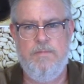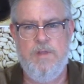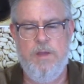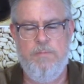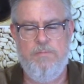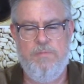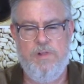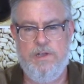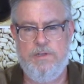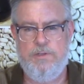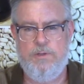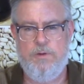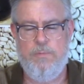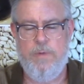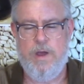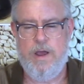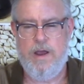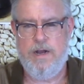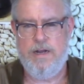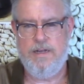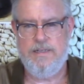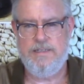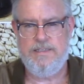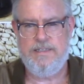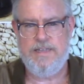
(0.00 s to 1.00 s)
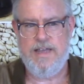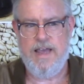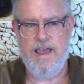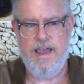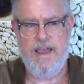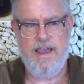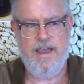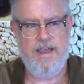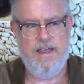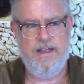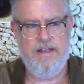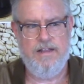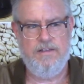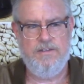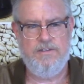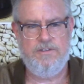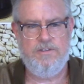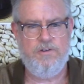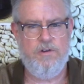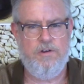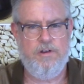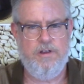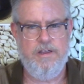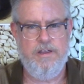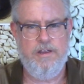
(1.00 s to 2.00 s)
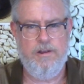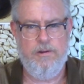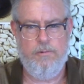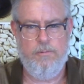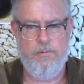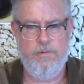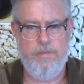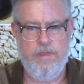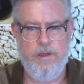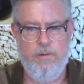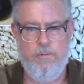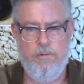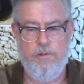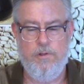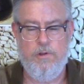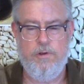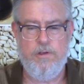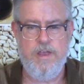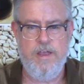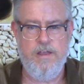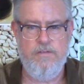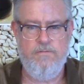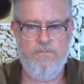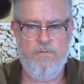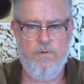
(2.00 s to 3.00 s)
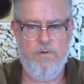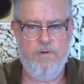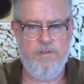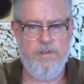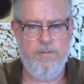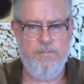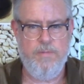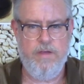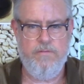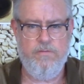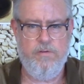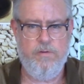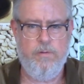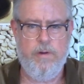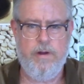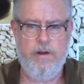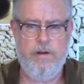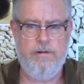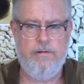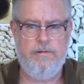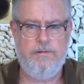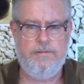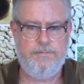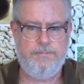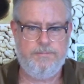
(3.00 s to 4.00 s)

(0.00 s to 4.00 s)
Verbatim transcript: plus or minus, and start. You know, they were looking for them everywhere.